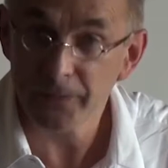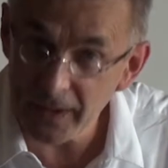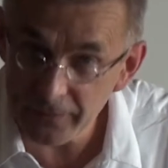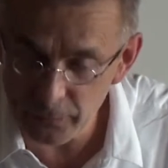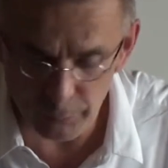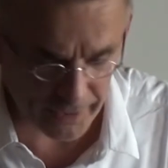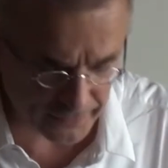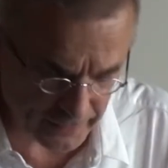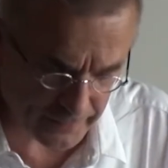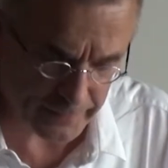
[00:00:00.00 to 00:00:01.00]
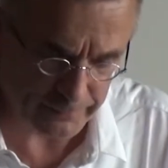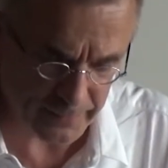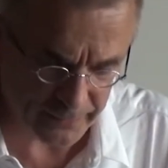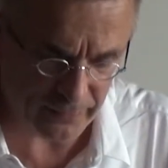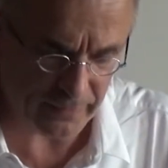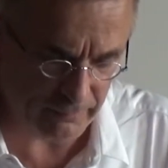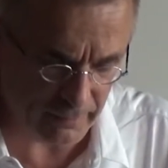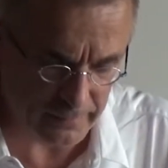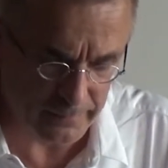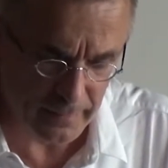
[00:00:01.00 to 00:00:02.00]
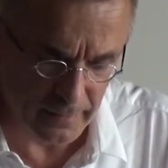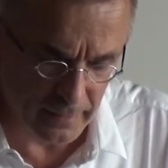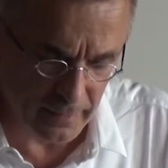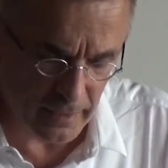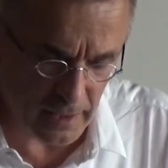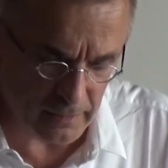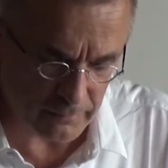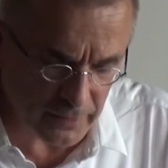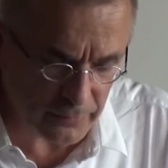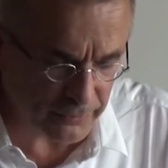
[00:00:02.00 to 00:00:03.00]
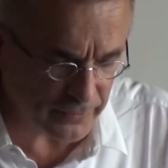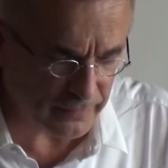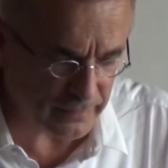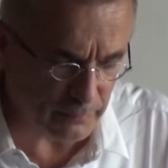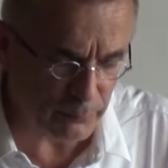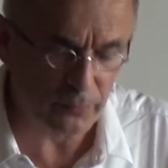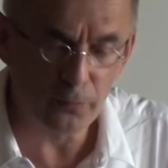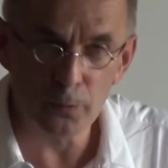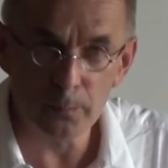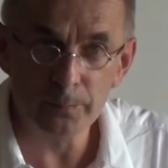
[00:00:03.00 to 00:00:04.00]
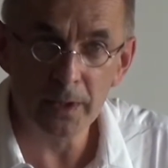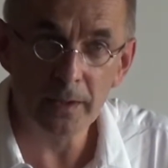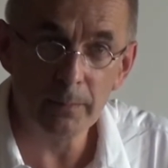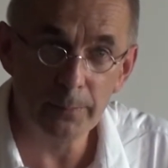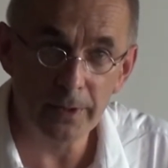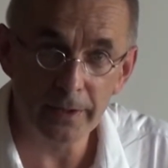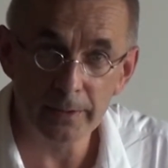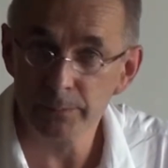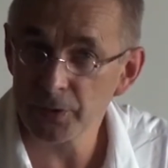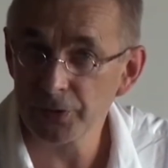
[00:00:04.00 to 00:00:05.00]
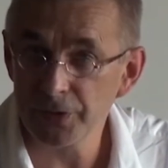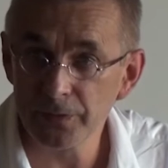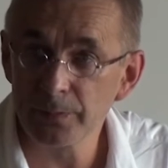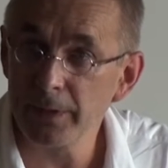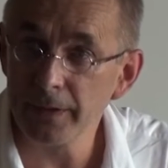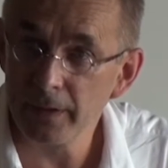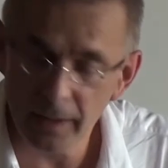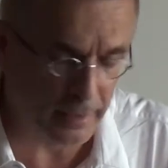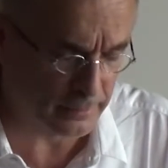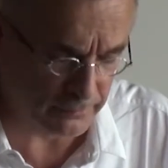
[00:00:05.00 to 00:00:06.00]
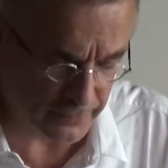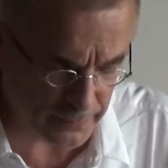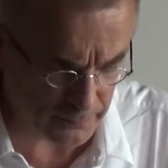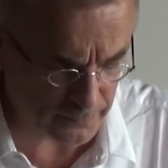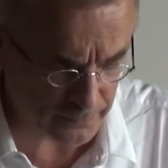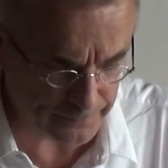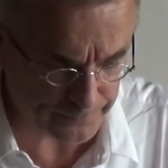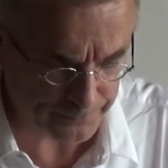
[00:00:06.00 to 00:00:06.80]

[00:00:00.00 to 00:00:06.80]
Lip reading: text writing, etc., are increasingly performed by machines, by algorithms.